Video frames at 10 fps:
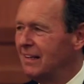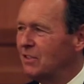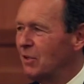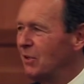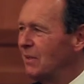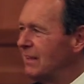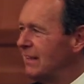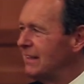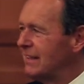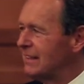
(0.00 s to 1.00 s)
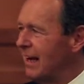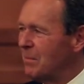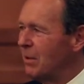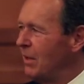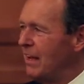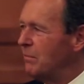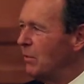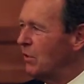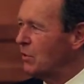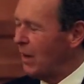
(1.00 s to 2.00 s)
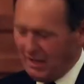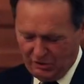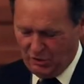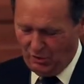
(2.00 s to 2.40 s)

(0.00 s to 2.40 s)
so just unbelievable, the greatest